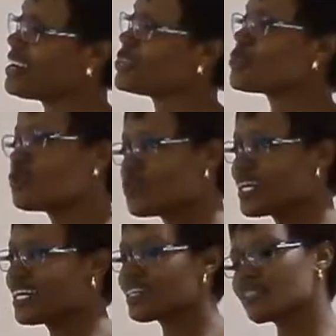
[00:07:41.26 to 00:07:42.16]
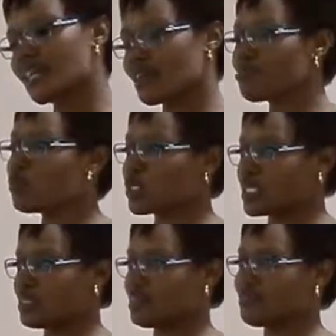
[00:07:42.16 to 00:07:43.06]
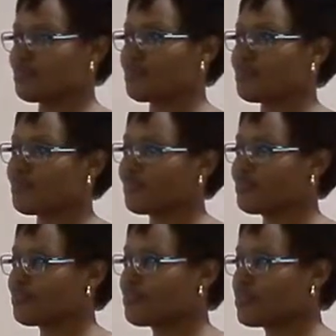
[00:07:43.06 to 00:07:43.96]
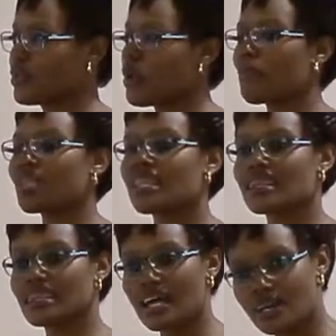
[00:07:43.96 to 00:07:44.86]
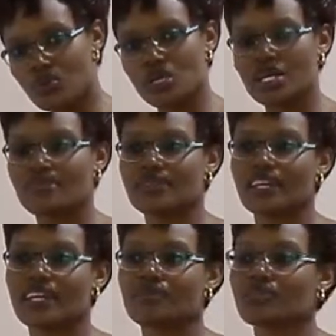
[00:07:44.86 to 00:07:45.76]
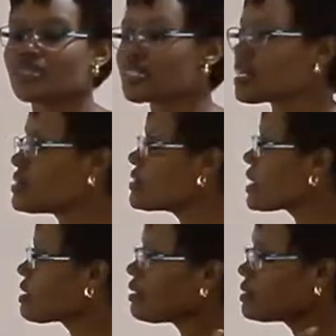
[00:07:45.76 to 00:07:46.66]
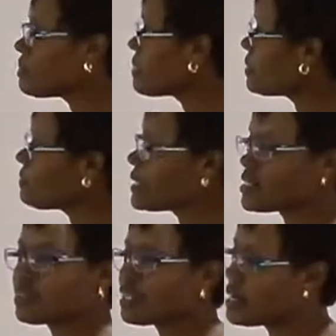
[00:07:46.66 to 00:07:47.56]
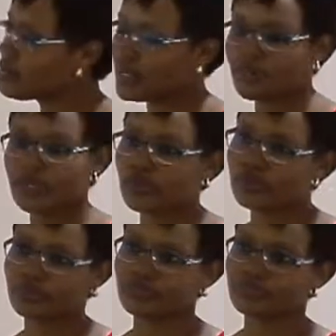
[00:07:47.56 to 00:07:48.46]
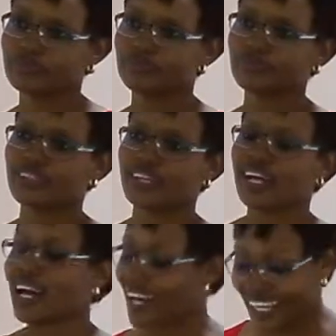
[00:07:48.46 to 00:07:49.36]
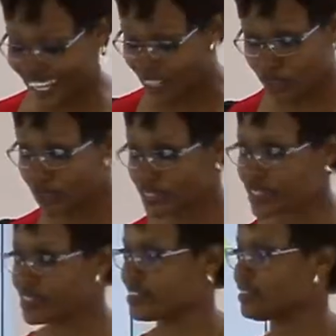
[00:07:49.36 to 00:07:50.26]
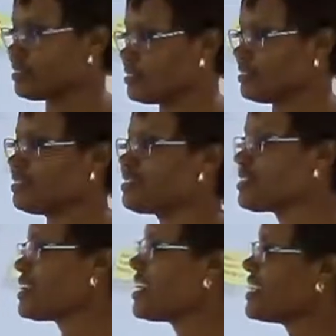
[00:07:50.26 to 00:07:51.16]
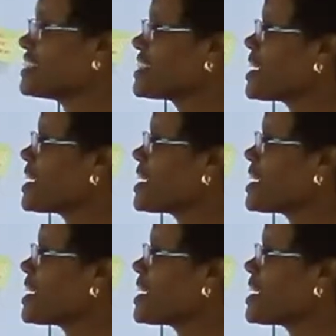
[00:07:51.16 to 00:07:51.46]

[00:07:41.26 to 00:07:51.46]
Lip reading: 2 years at most. But the third week after I came to this country, I called my mom, I told her I'm coming home. I cannot. She